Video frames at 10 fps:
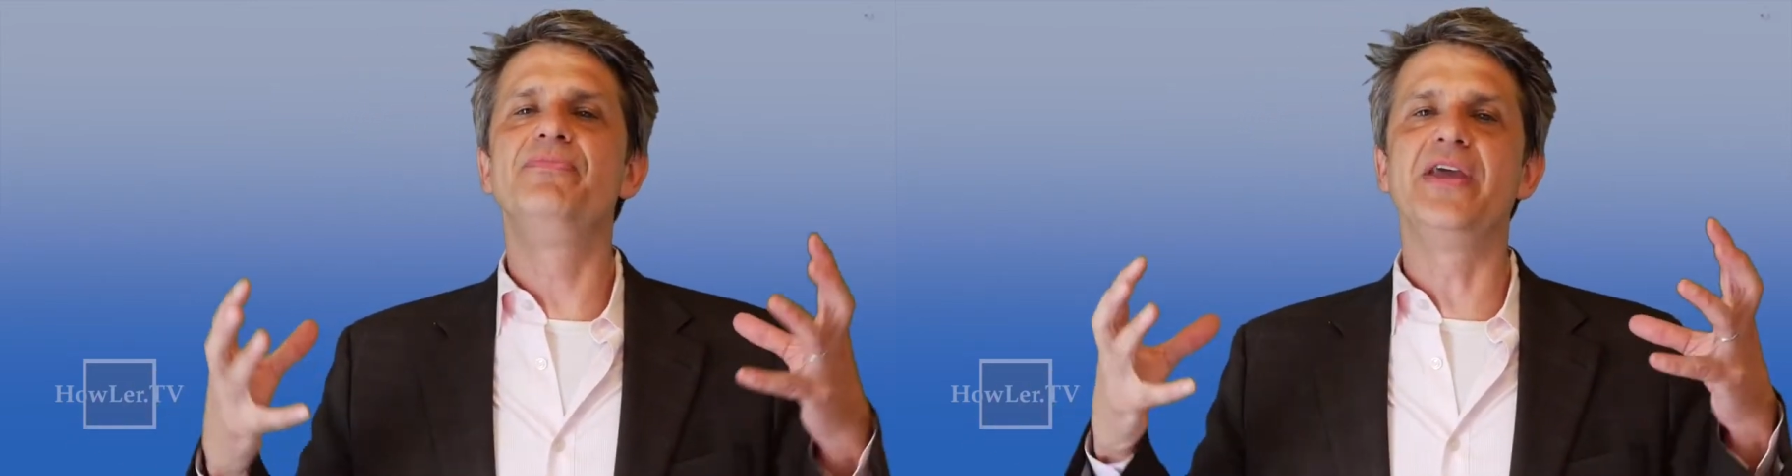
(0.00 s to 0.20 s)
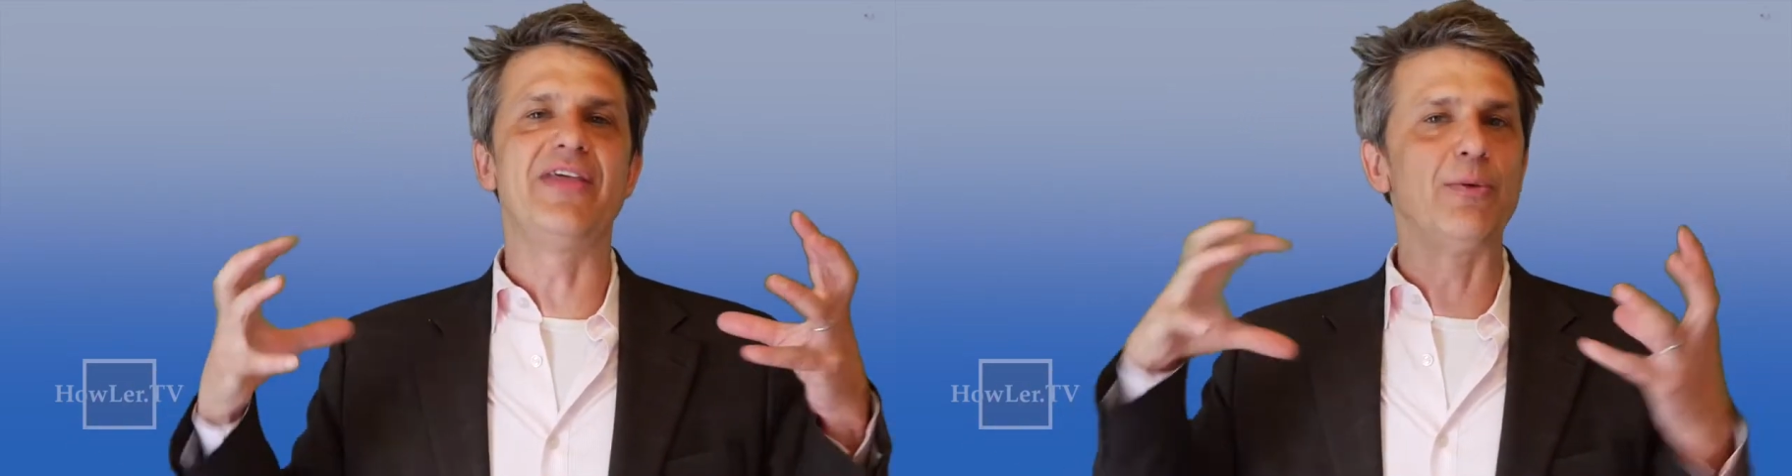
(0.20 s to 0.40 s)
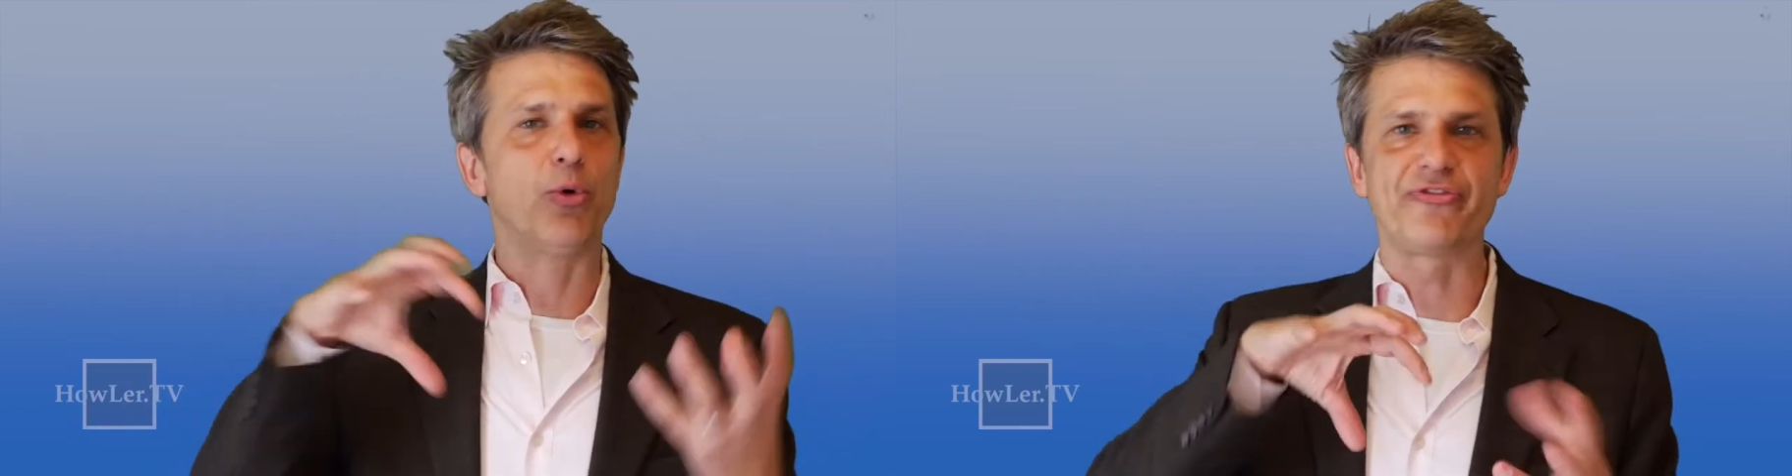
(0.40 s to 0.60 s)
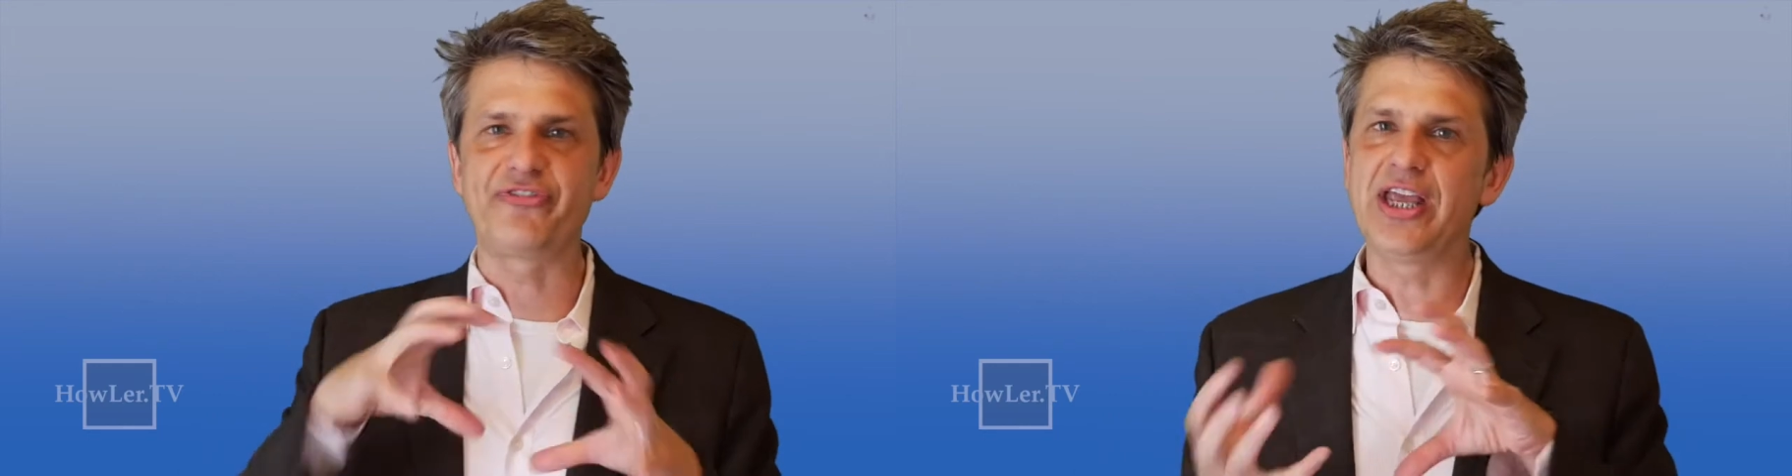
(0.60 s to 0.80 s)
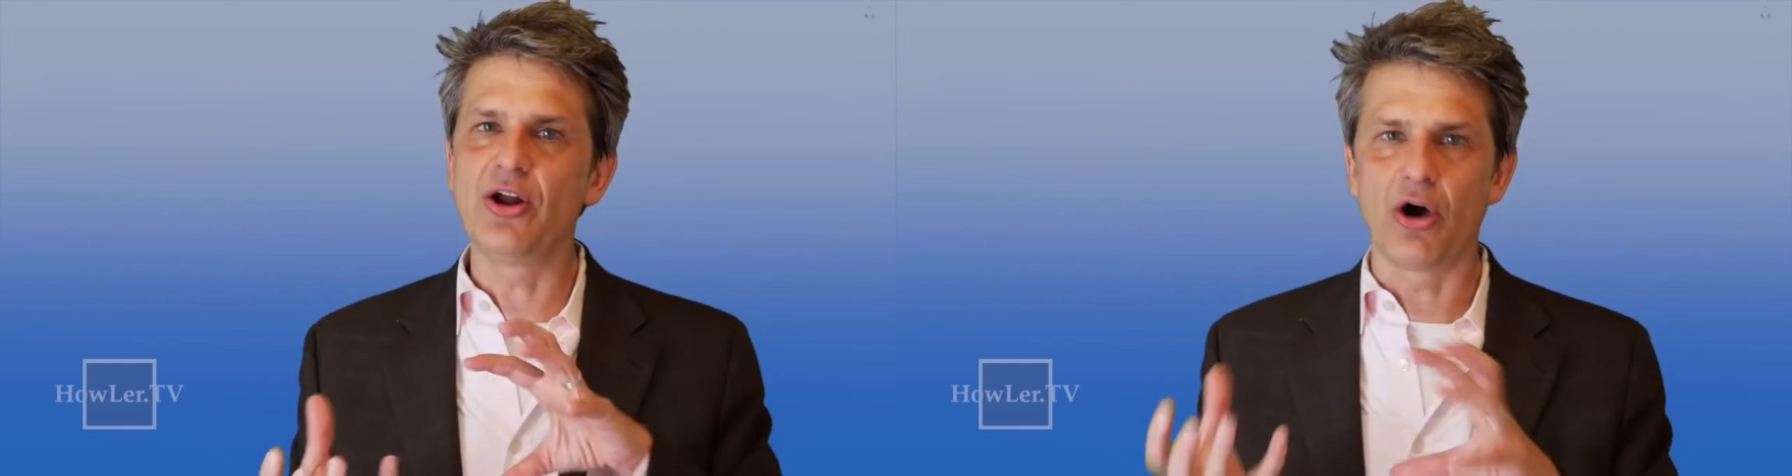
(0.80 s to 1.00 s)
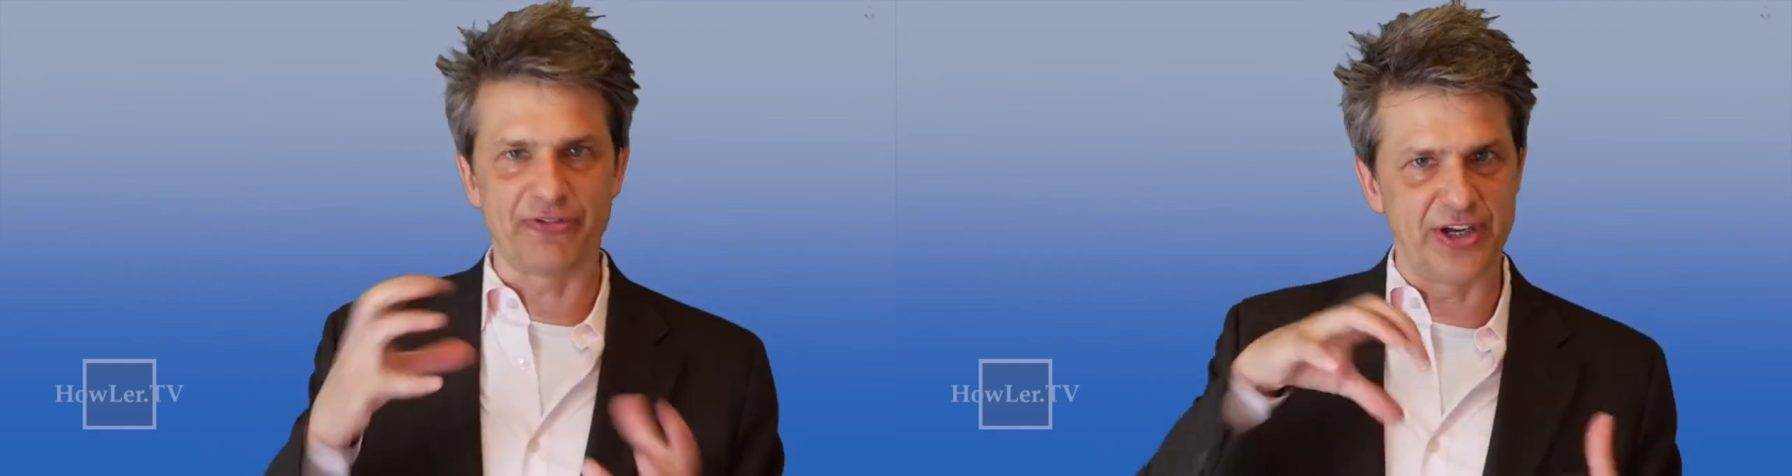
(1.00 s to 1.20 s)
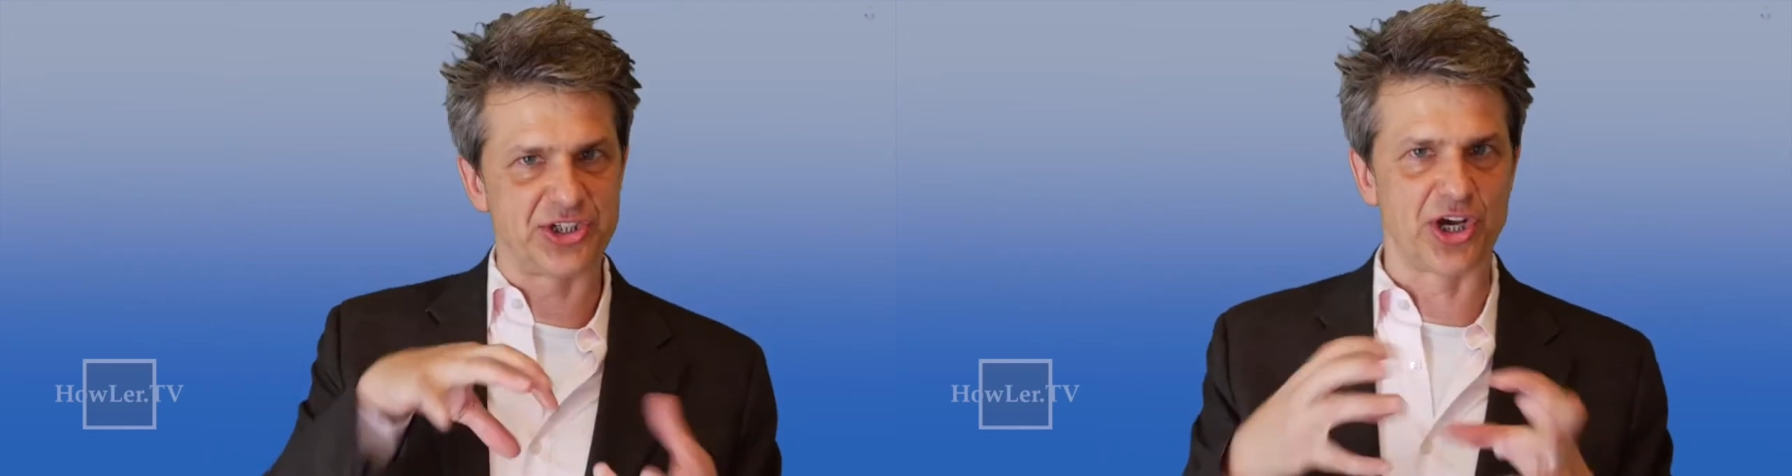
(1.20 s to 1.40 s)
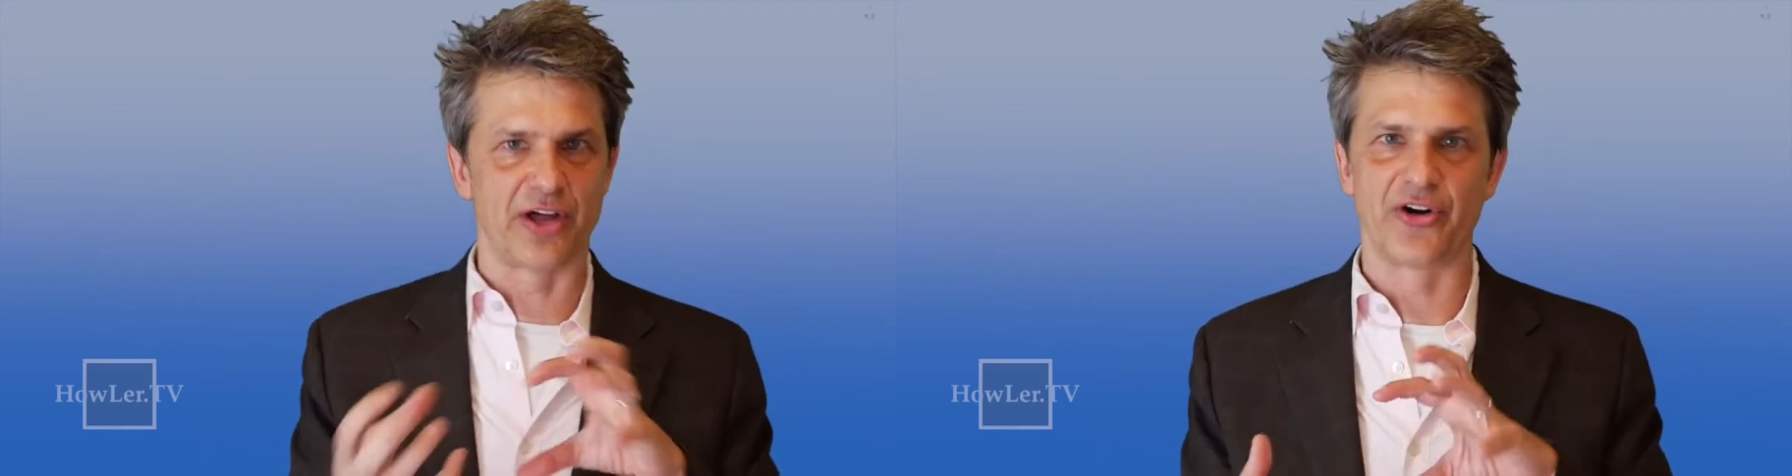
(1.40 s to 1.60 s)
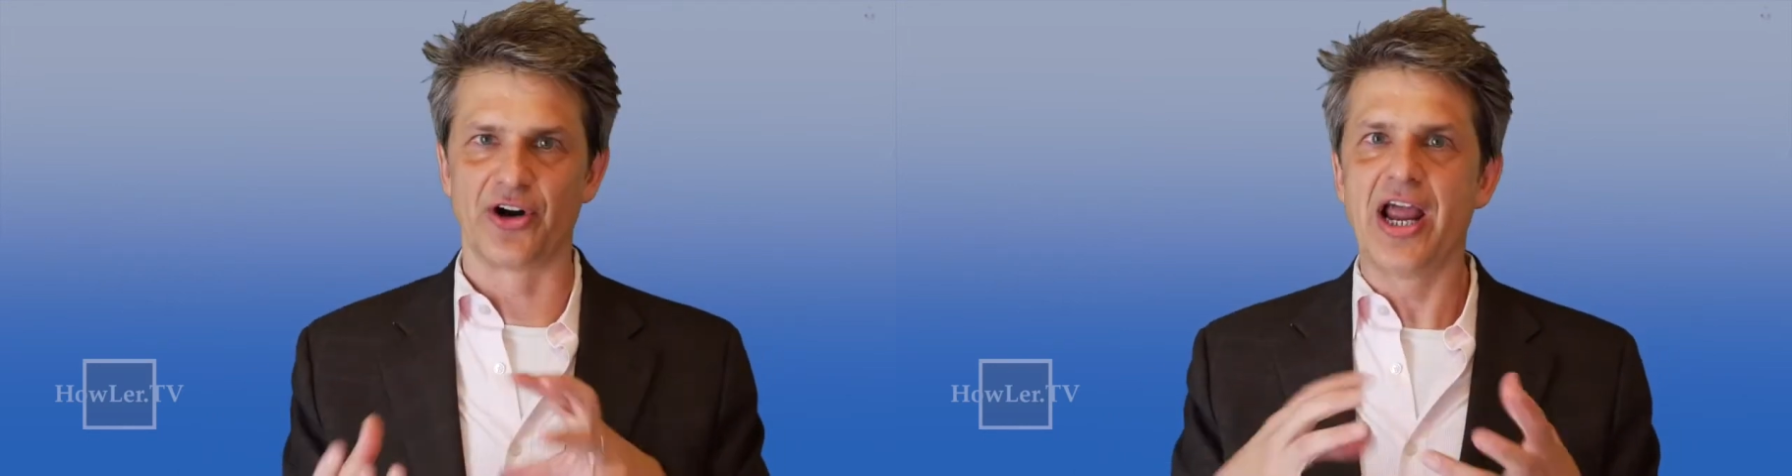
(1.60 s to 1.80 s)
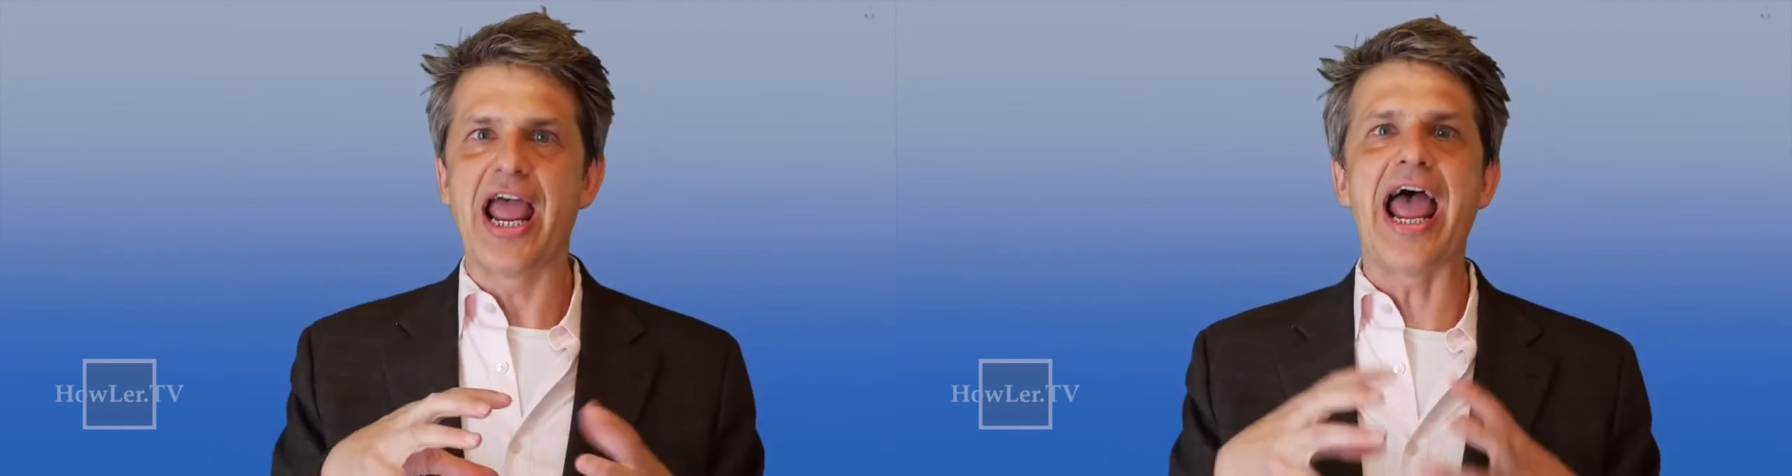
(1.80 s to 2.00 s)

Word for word: They will feed off each other,